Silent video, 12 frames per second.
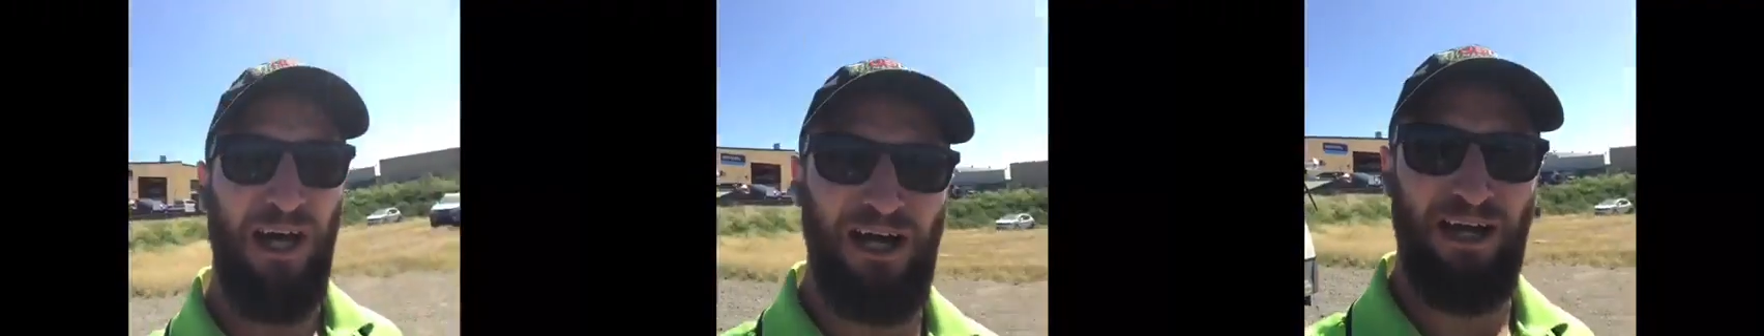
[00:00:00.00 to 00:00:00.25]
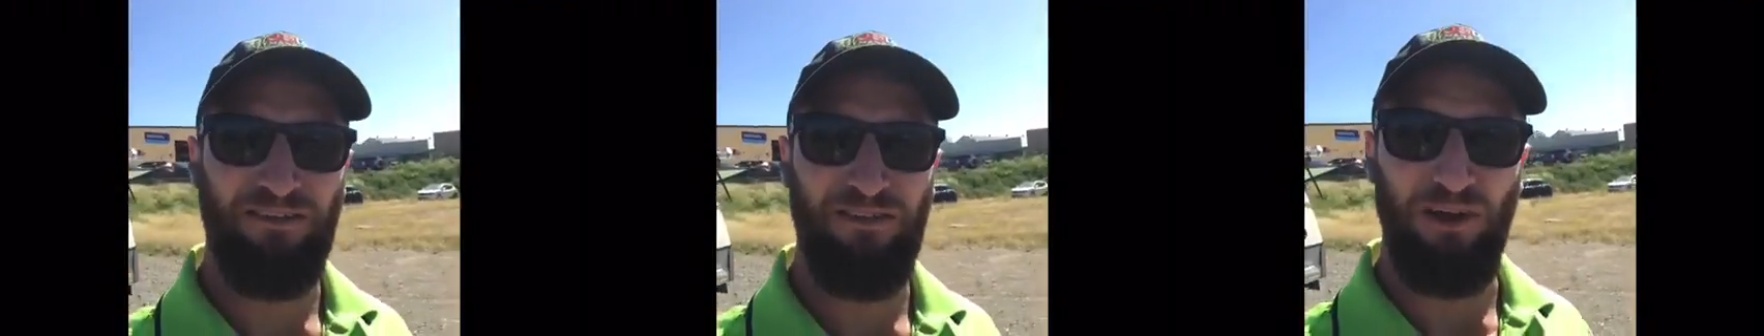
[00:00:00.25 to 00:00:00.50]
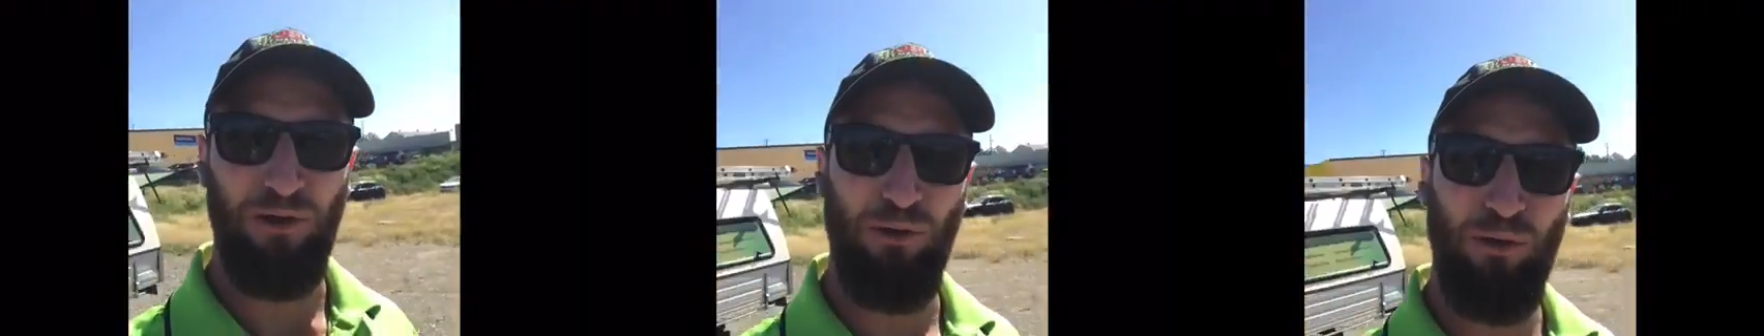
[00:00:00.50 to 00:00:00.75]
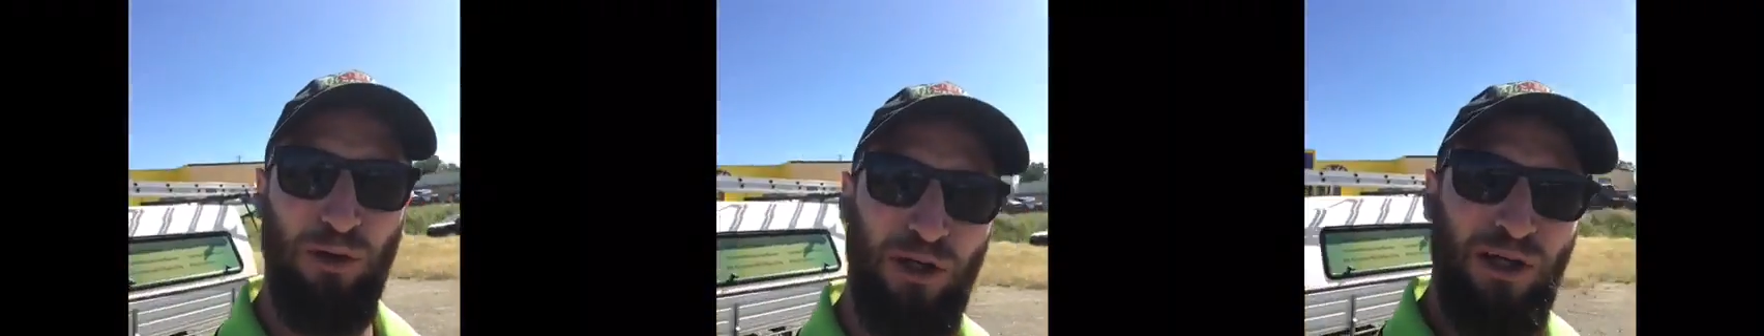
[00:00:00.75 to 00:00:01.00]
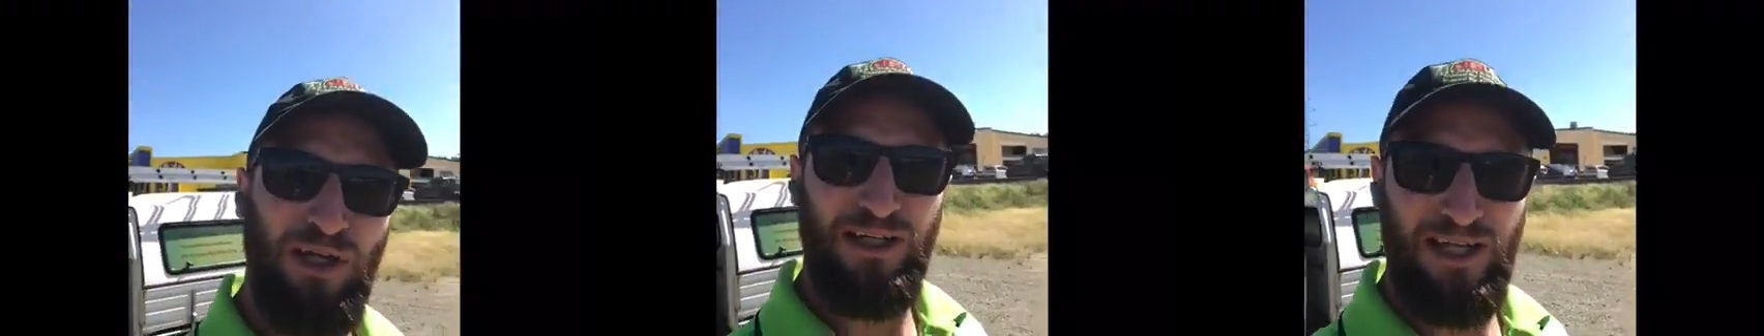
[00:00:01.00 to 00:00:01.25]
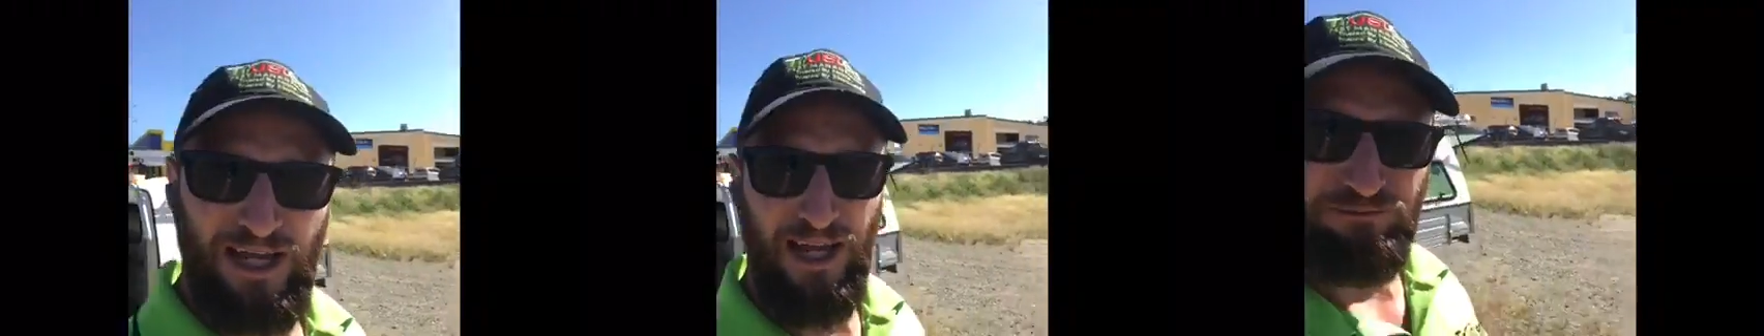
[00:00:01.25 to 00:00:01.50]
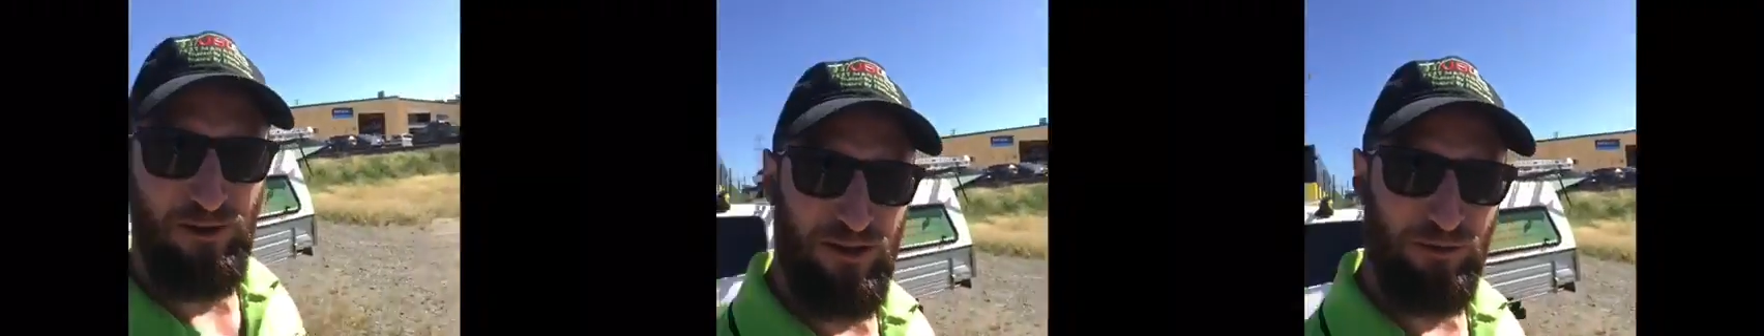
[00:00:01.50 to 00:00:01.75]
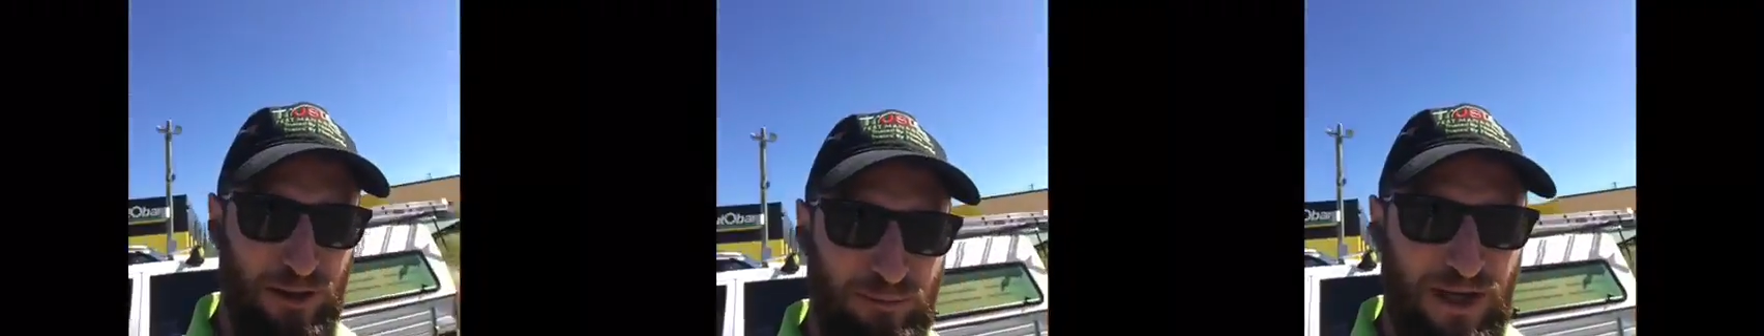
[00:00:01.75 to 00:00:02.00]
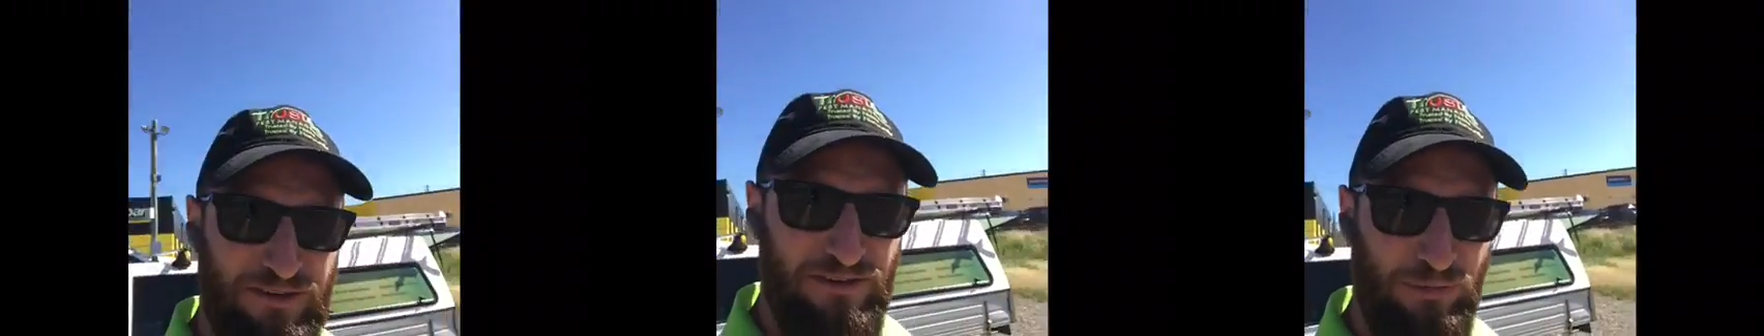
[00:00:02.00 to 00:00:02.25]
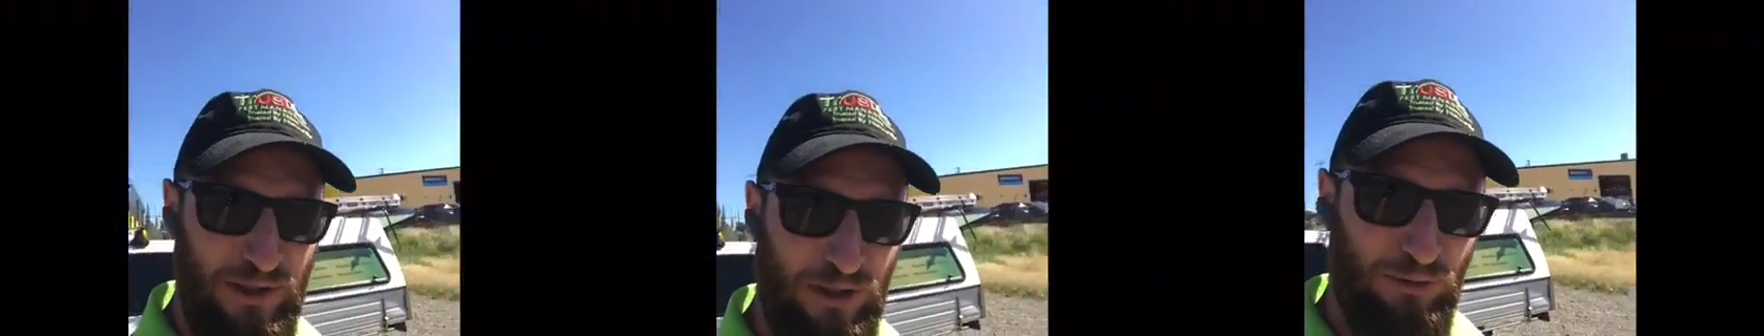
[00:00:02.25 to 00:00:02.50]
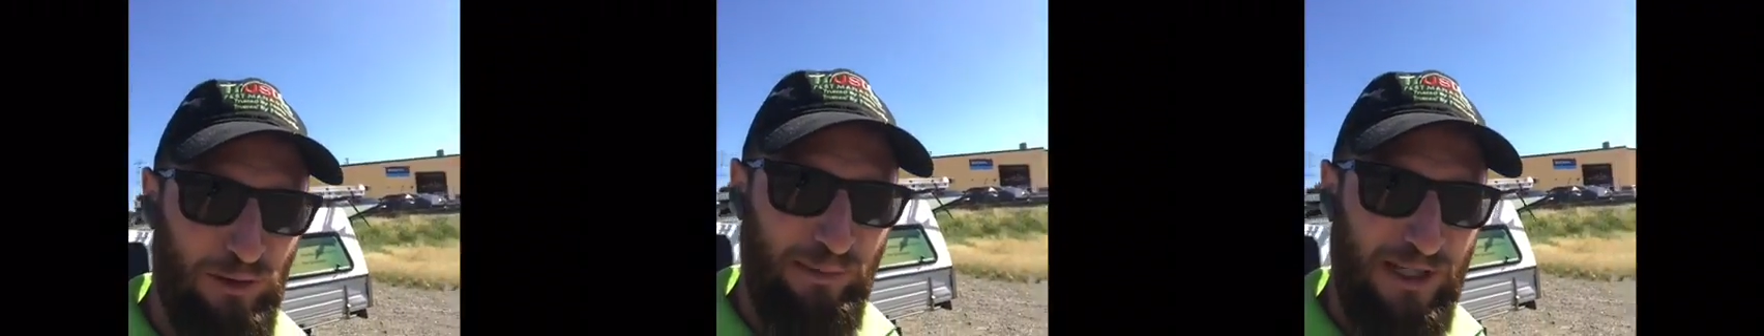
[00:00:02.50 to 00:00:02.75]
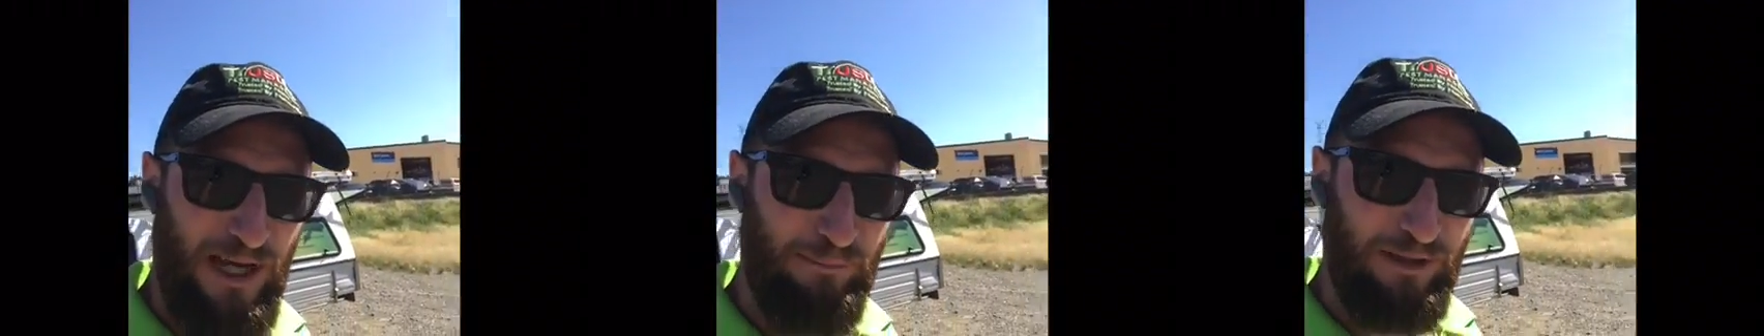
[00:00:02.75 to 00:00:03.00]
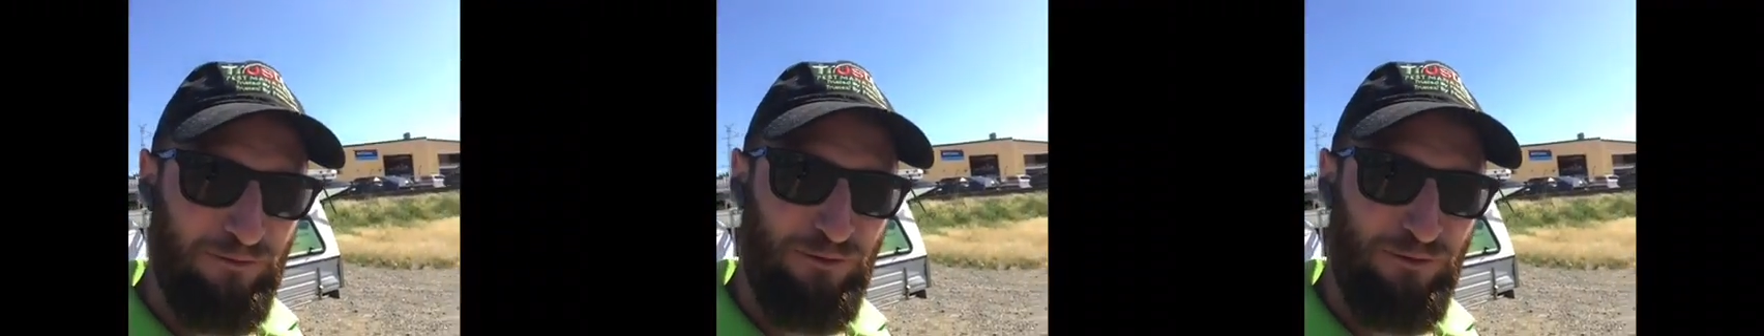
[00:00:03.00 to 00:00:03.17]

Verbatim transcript: Uh, so yeah, every three months is when you wanna be coming